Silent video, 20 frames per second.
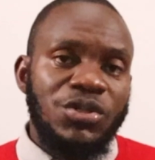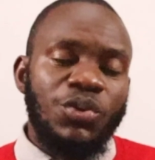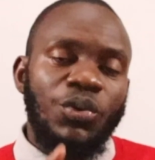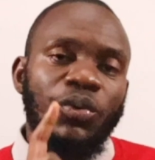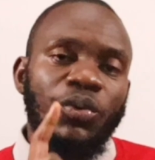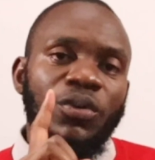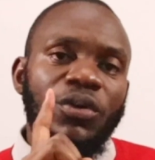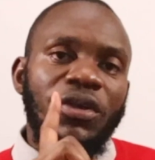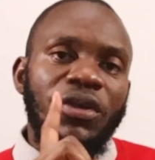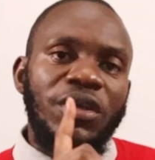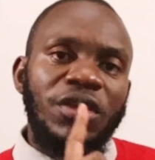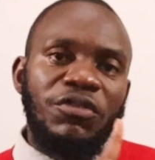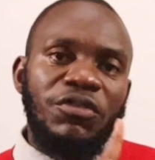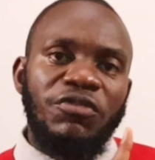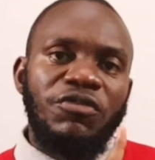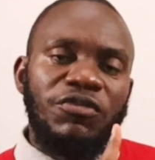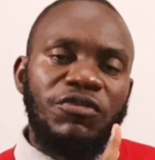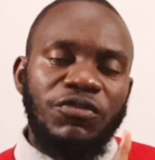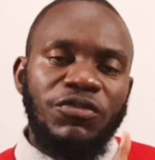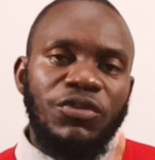So
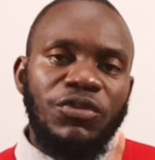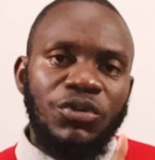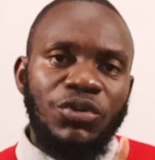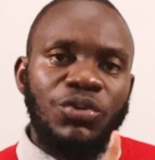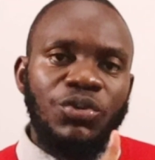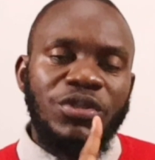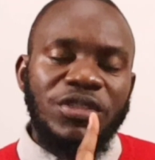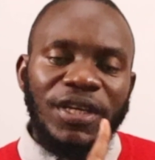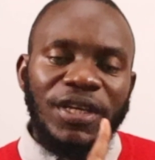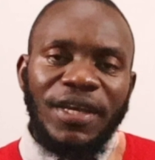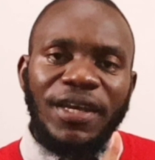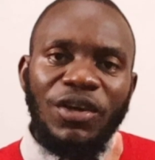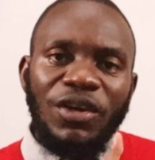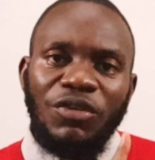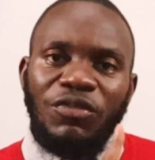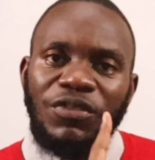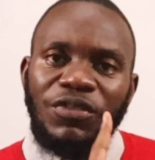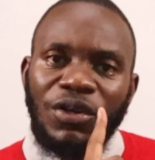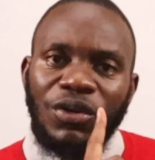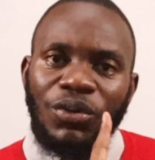if you take
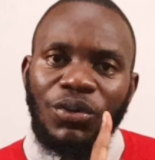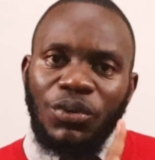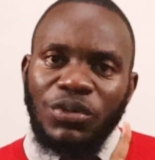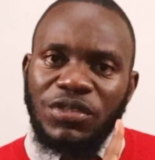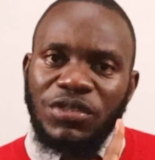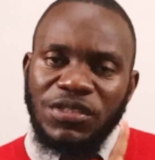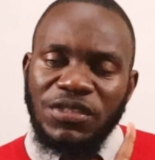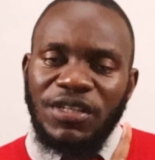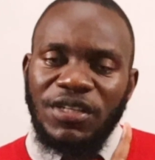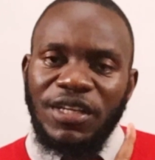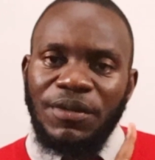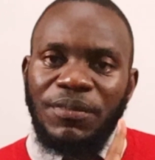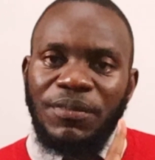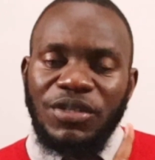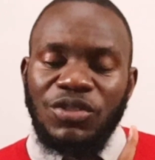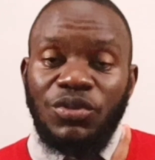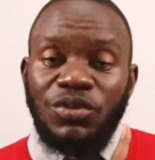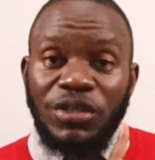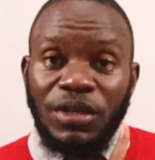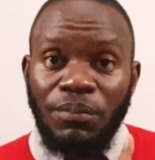care of the causes that I
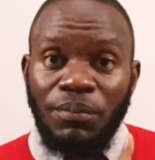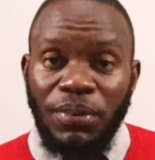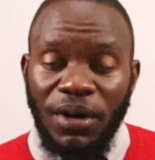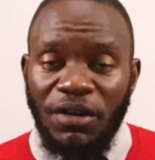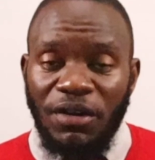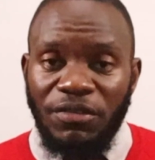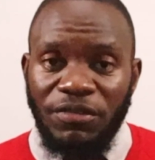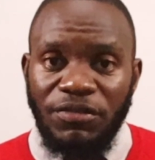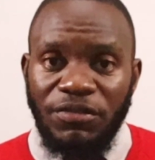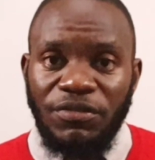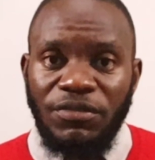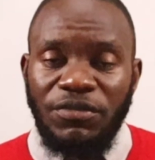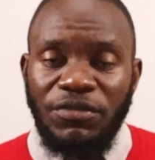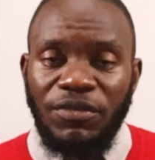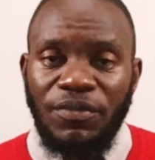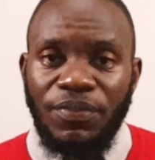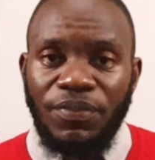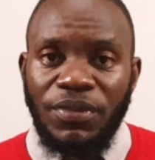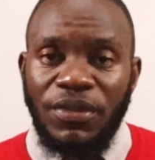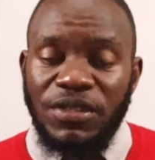mentioned above,
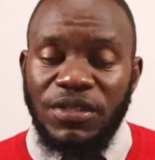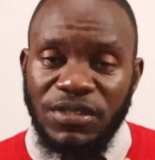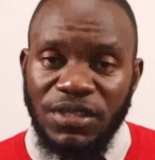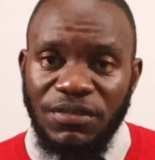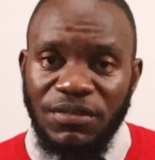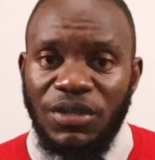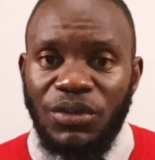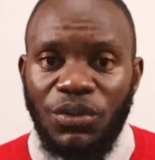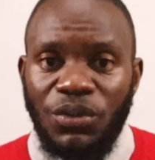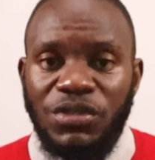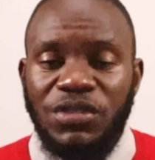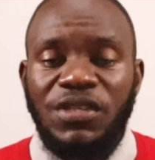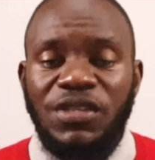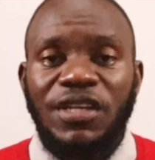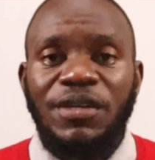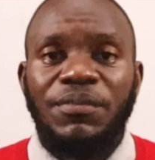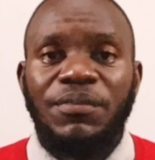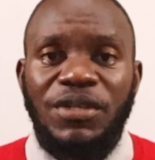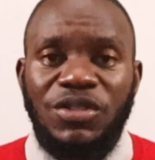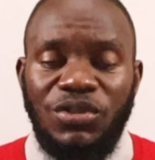the seven causes
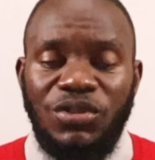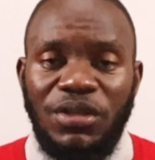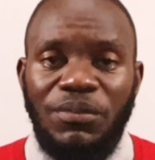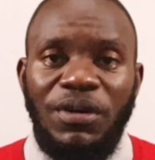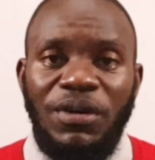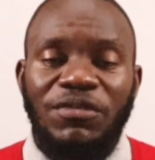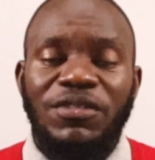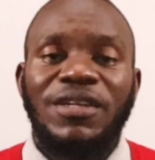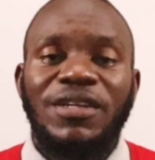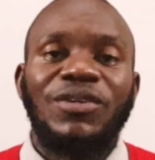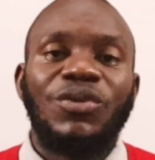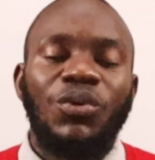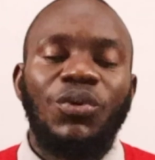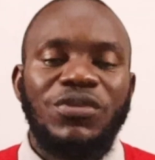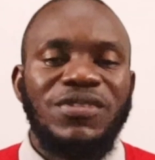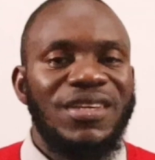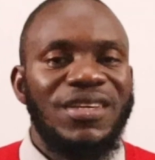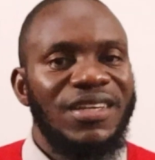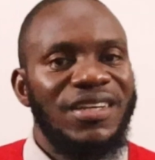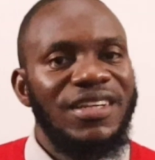that I mentioned above that
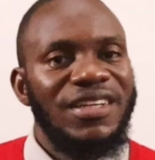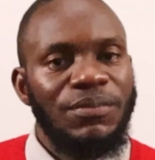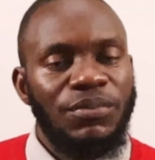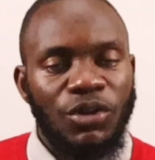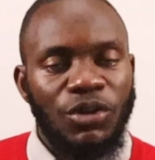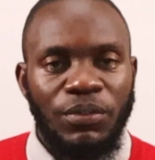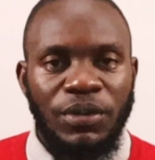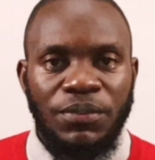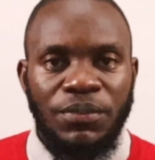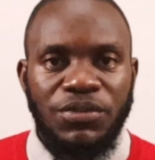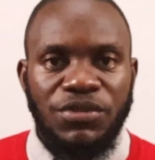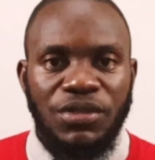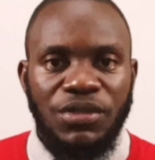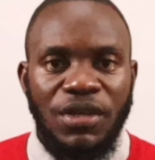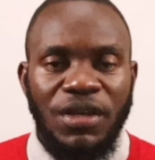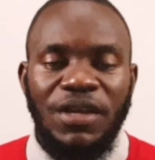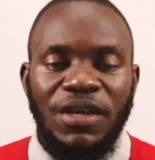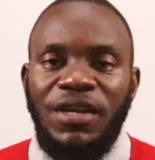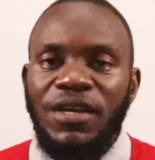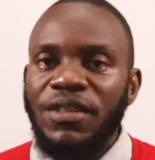cause kidney problems,
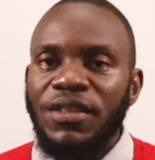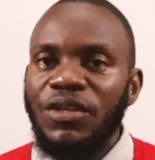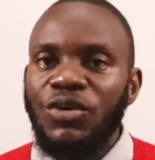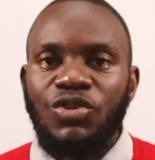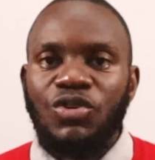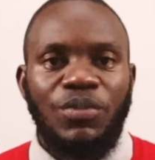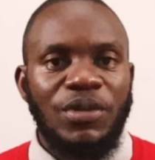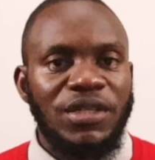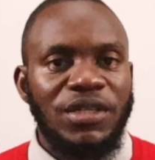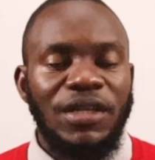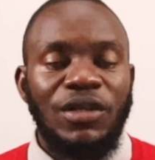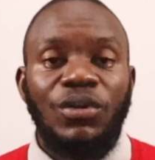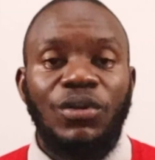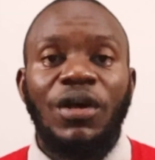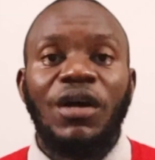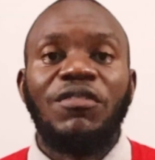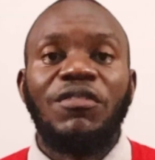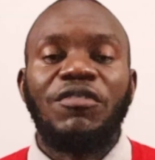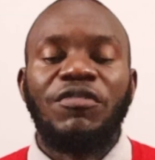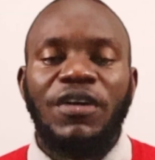then automatically
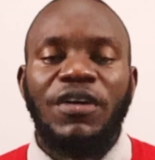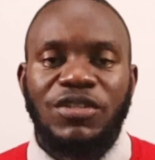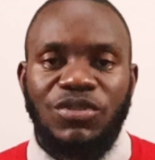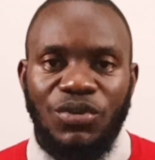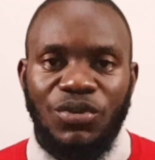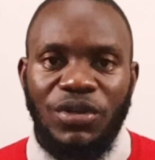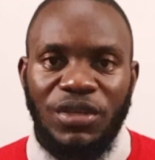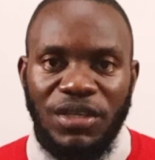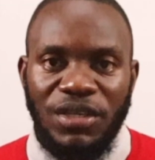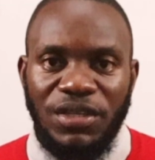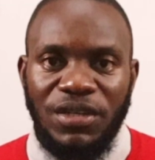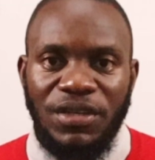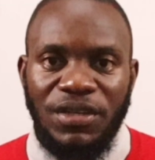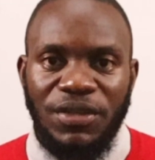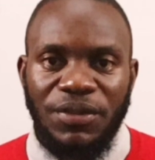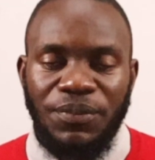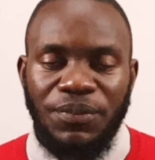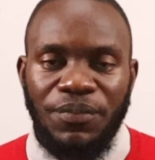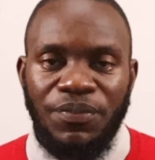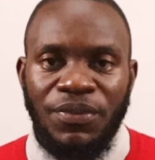you'll have a functional
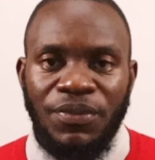kidney.